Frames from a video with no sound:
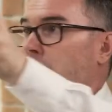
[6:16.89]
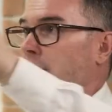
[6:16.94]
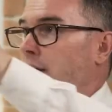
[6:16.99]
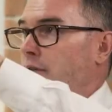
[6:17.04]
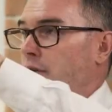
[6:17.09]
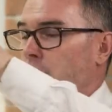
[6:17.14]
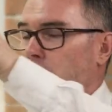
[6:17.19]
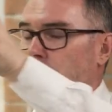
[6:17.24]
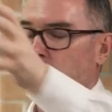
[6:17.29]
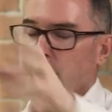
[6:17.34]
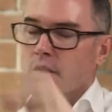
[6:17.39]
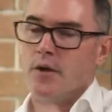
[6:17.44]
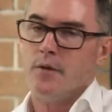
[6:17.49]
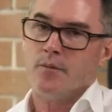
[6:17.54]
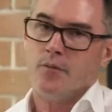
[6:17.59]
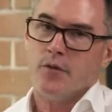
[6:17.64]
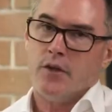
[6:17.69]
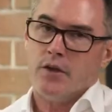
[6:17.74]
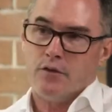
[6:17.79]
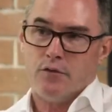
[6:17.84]
have a look.
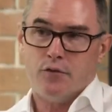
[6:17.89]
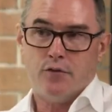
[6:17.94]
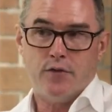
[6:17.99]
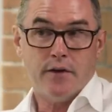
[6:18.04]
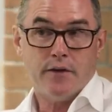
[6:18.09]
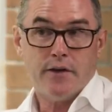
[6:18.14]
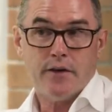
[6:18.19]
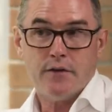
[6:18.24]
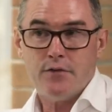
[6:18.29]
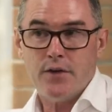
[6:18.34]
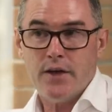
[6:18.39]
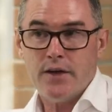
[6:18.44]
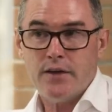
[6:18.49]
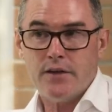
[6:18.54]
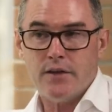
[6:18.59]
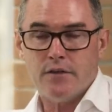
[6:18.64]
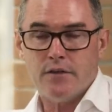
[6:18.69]
It's very effective.